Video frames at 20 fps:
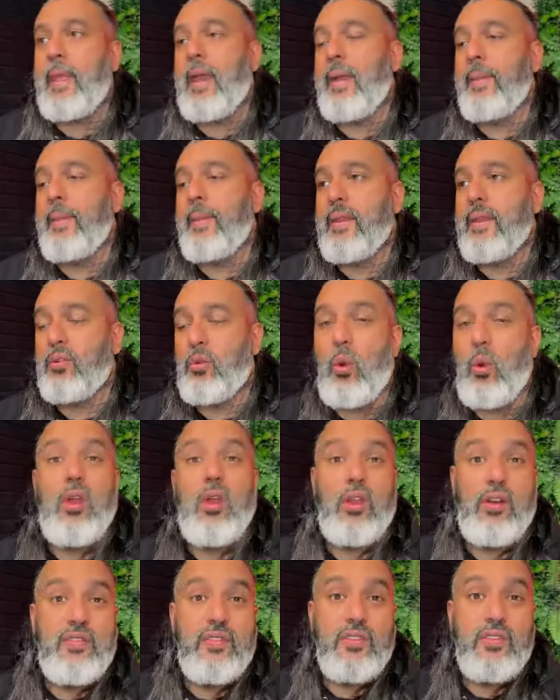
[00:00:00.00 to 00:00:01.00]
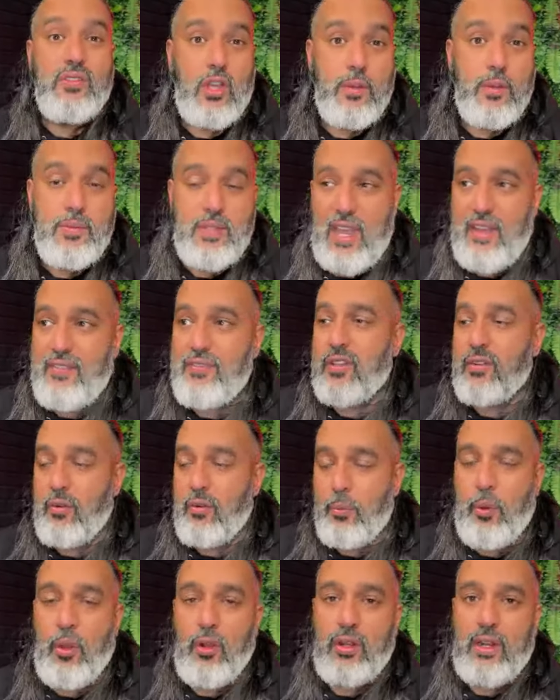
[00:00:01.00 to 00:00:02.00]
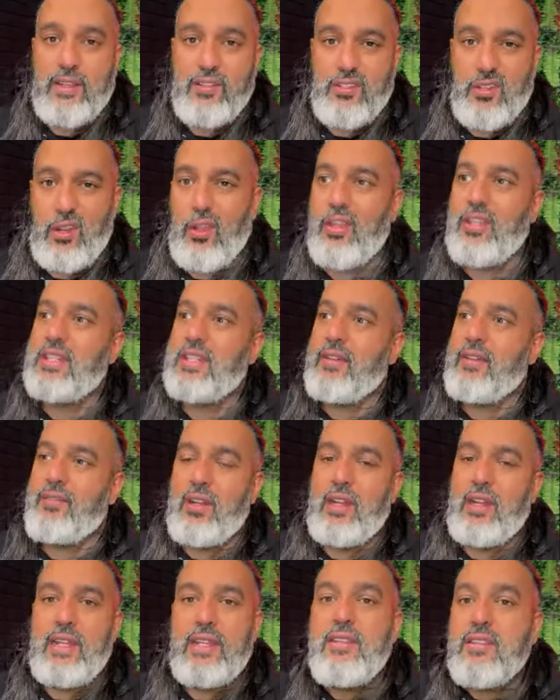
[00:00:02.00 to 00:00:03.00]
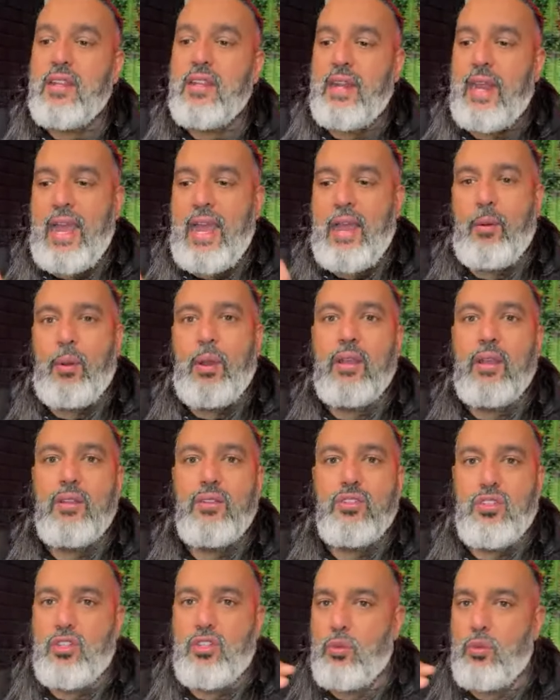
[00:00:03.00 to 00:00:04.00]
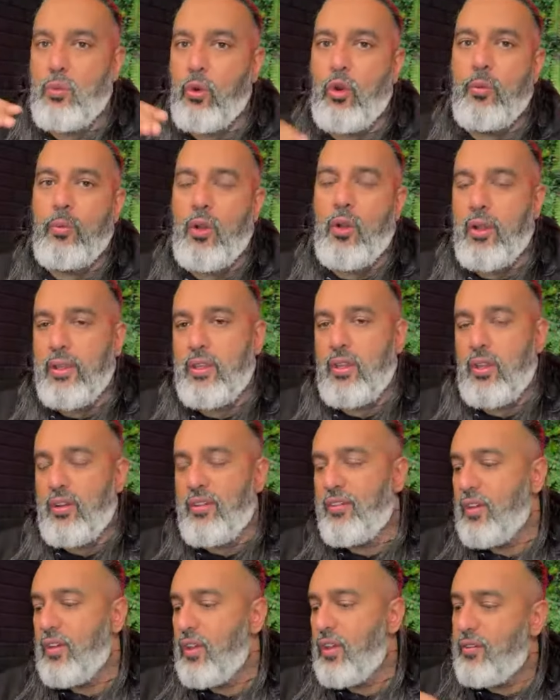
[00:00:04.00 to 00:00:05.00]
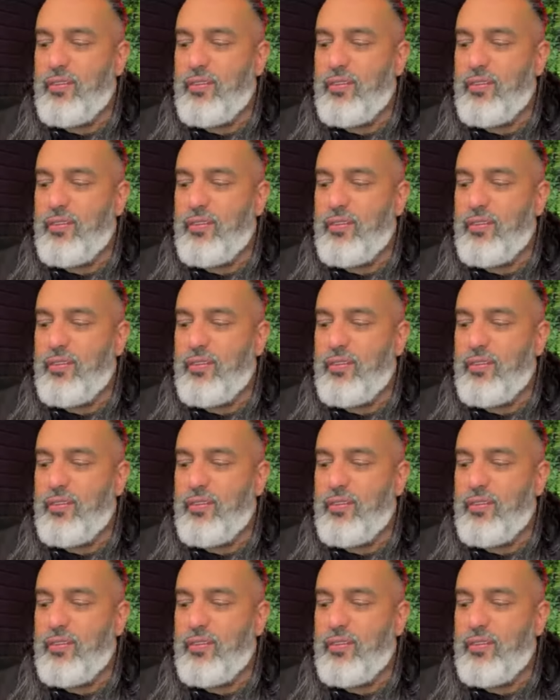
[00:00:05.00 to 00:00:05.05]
and then quite oftentimes after a podcast, I like to have at least an hour to do all my kind of